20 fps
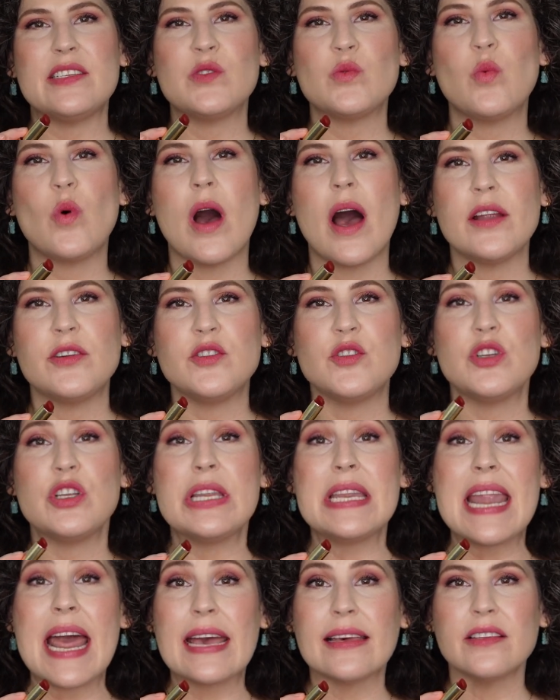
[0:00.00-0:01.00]
swatched
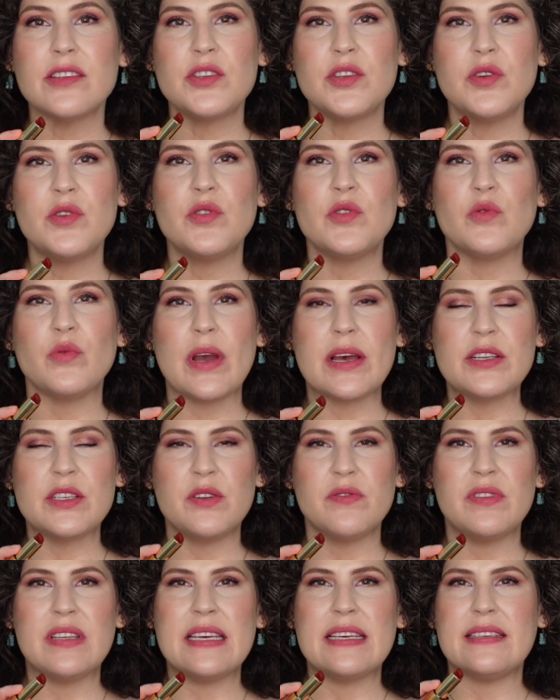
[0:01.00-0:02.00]
next to the
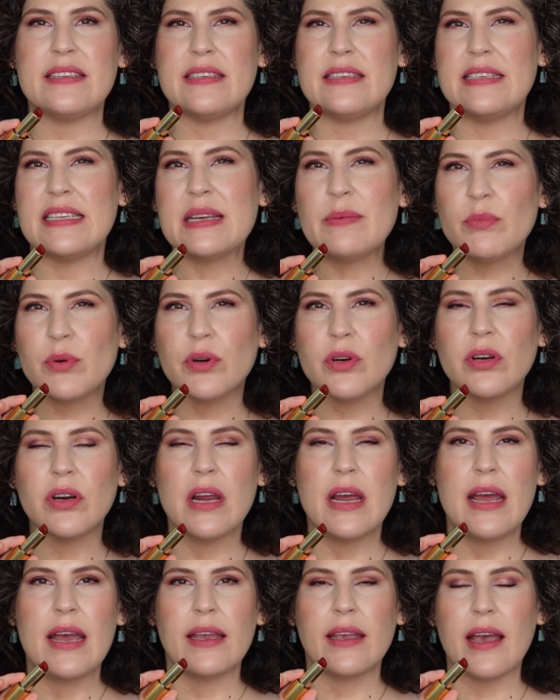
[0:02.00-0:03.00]
rest of these deeper